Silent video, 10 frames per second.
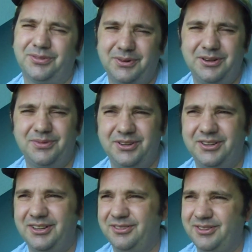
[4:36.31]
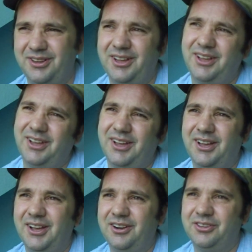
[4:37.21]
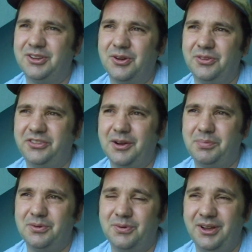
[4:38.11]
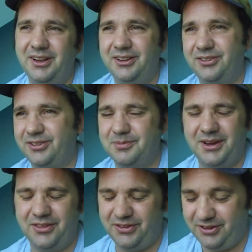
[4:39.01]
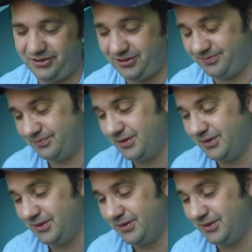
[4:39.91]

Would he really just go separate ways about this?